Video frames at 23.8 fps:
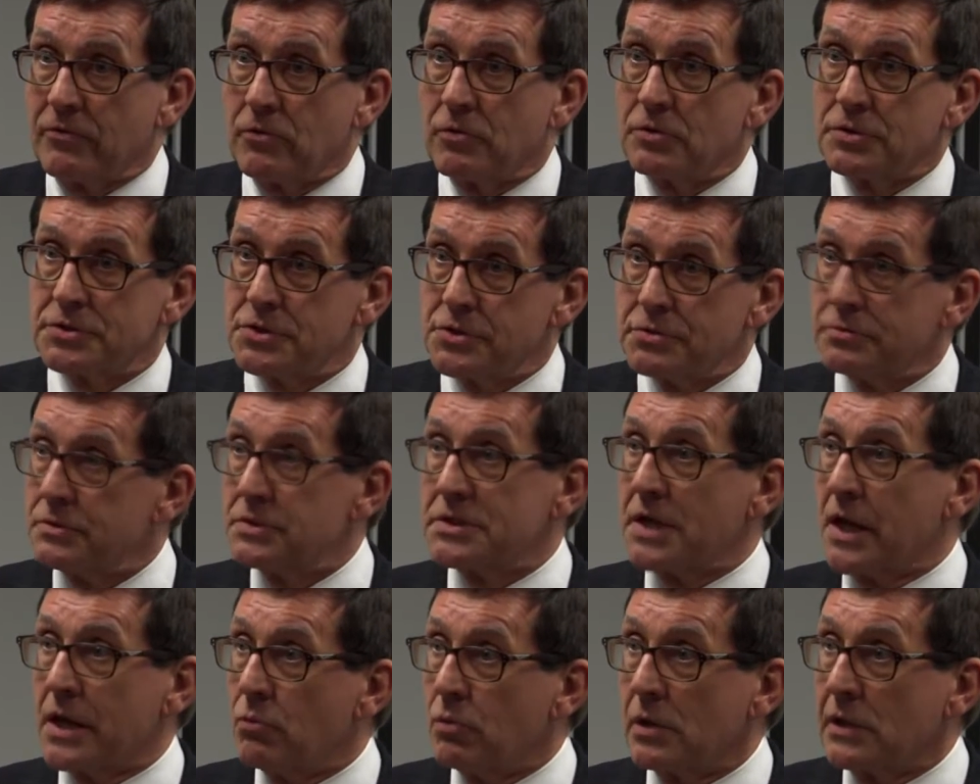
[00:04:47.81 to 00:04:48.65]
of course you'd
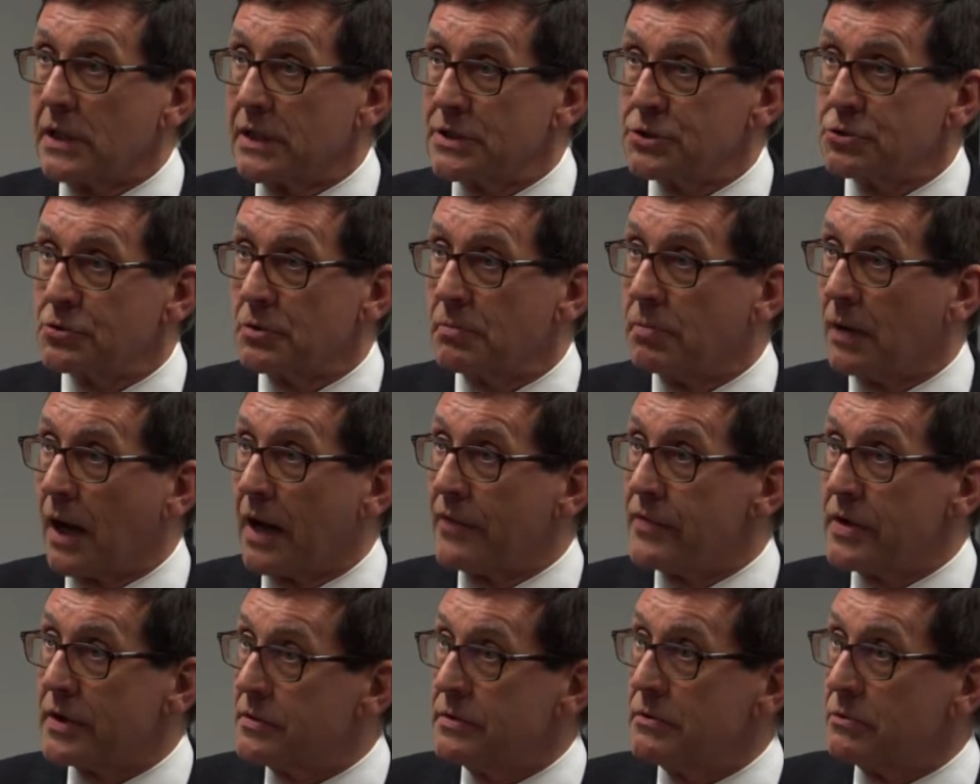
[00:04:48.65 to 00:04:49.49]
say, well, it should
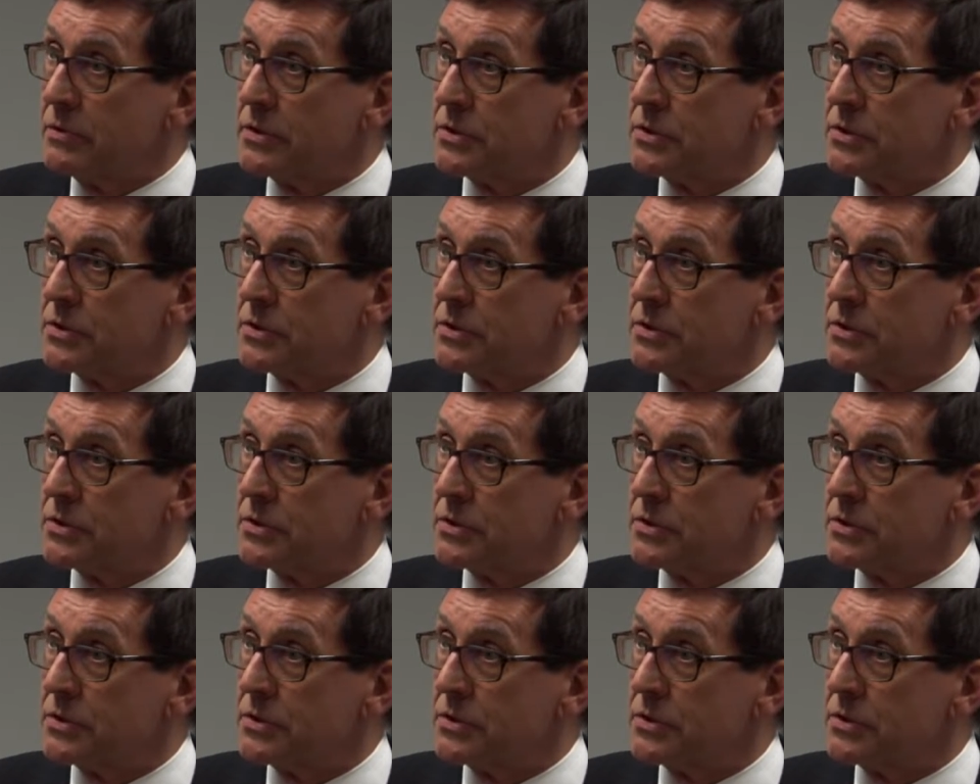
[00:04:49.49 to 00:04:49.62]
apply there too.